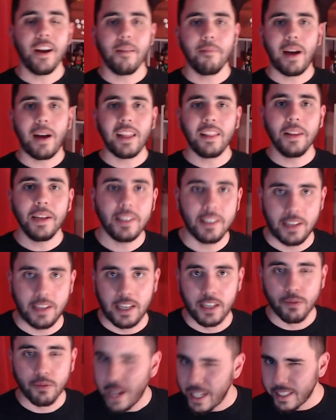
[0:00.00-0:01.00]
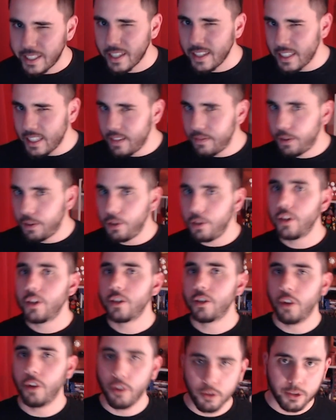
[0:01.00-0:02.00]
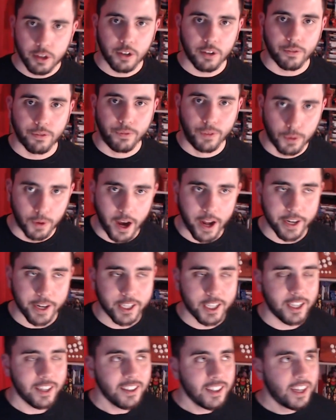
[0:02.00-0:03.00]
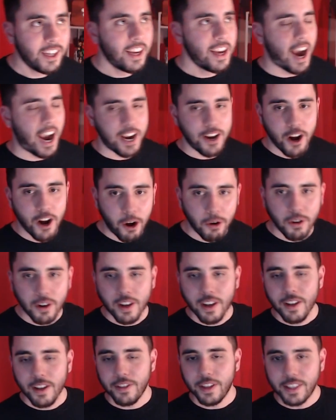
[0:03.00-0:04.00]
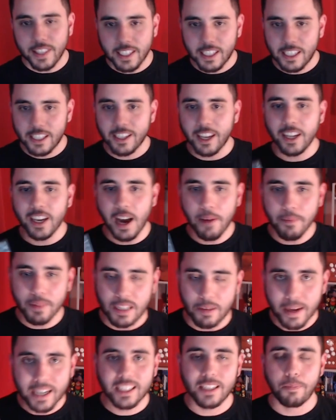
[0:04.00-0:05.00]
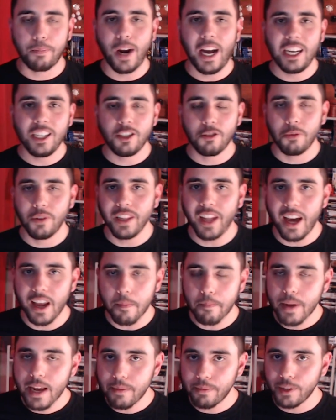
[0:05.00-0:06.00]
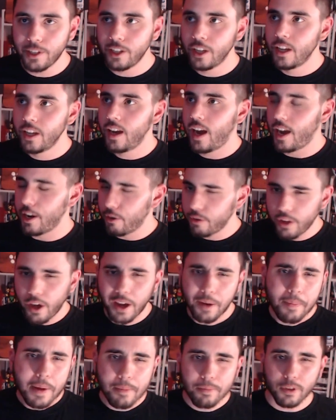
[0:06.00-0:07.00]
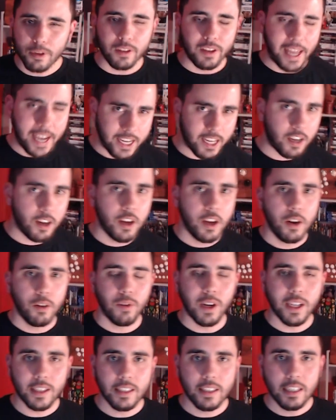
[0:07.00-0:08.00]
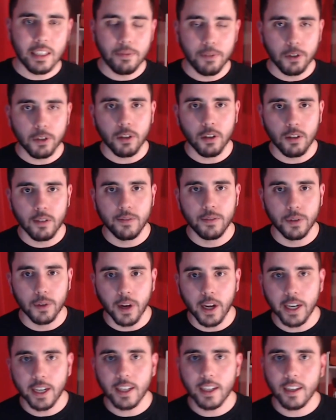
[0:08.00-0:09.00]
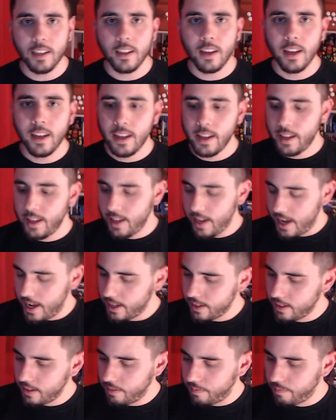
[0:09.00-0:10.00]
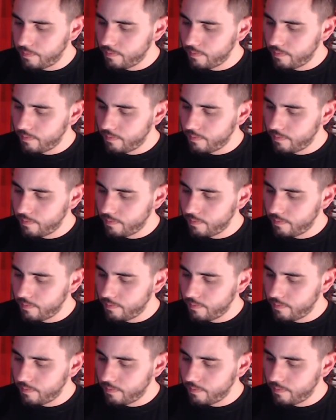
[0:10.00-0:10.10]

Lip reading: on my list is Resident Evil Code Veronica. I know that this is going to come as a big surprise to a lot of people. I know a lot of people like Resident Evil Code Veronica, and